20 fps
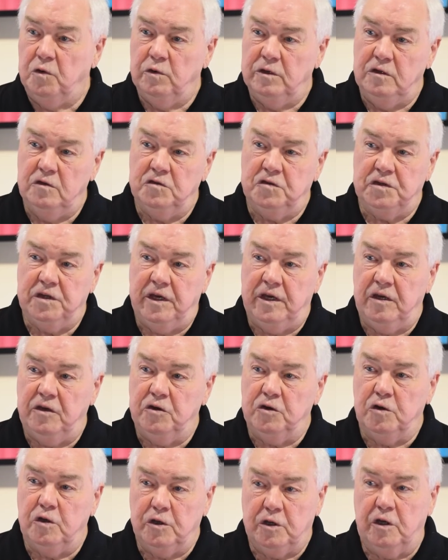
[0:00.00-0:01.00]
when you say
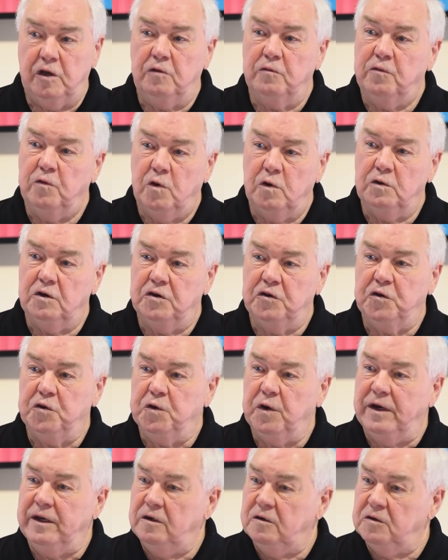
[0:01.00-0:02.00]
you're looking forward
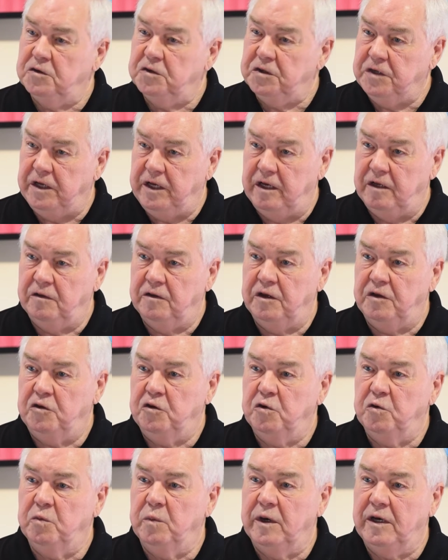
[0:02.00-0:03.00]
to, I understand that
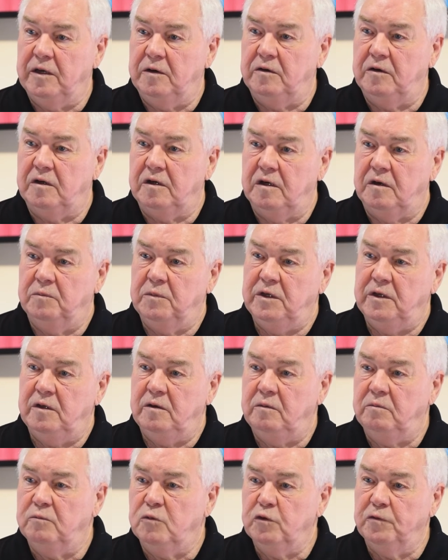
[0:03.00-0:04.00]
you might uh,
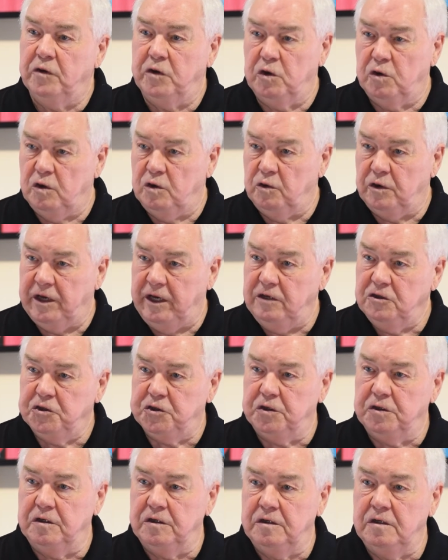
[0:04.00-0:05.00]
be moving your
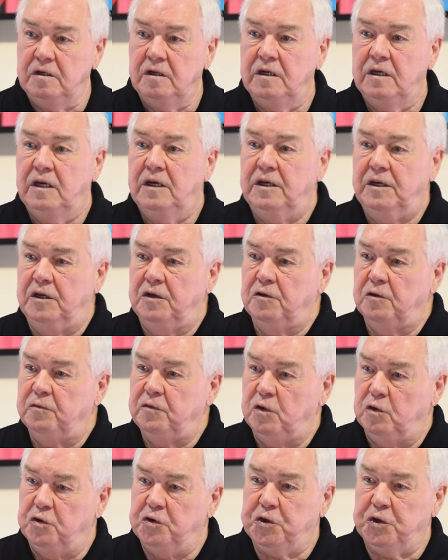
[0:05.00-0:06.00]
location in the
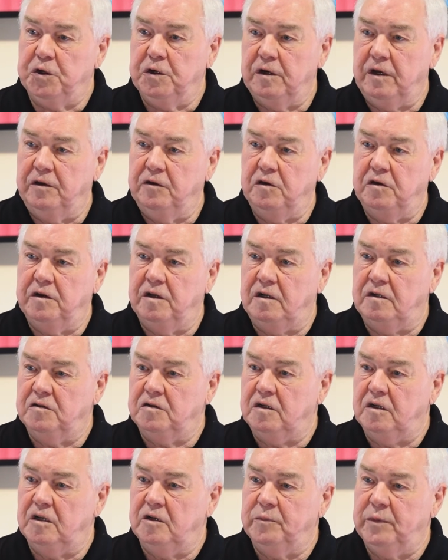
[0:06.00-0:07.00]
future. Can you tell us
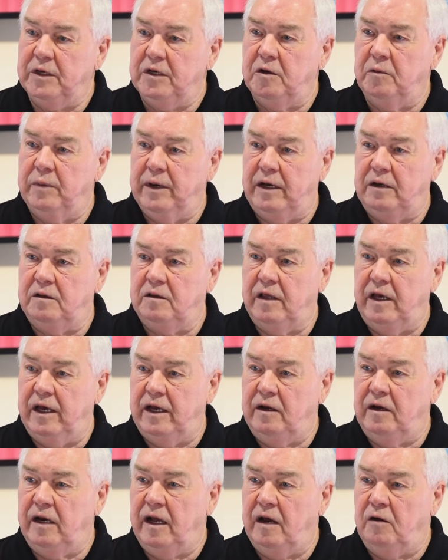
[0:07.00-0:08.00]
a little bit about
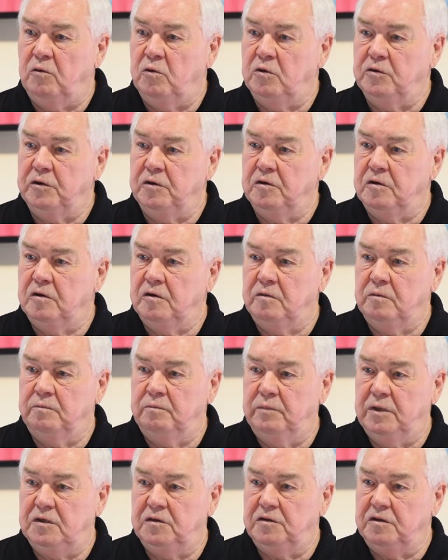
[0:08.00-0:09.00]
that and how will your
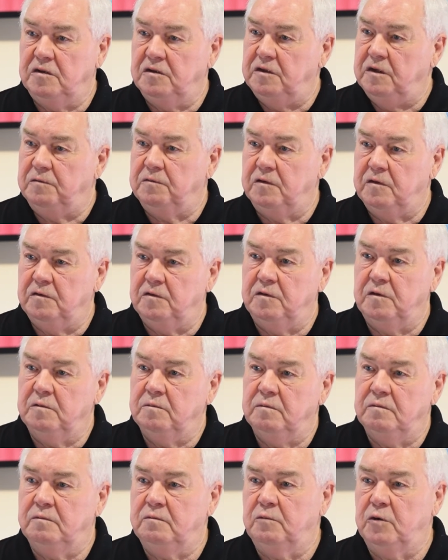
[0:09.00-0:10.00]
business differ
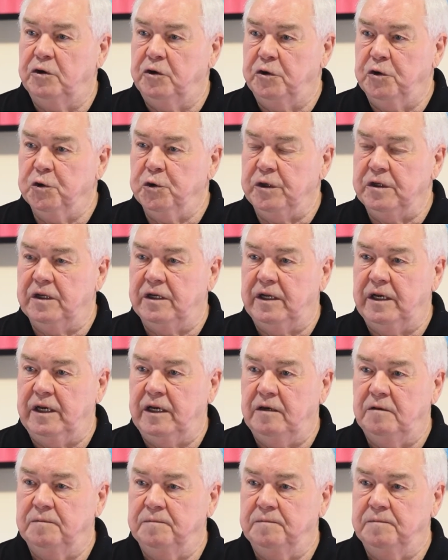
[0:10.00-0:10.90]
from what you're doing today?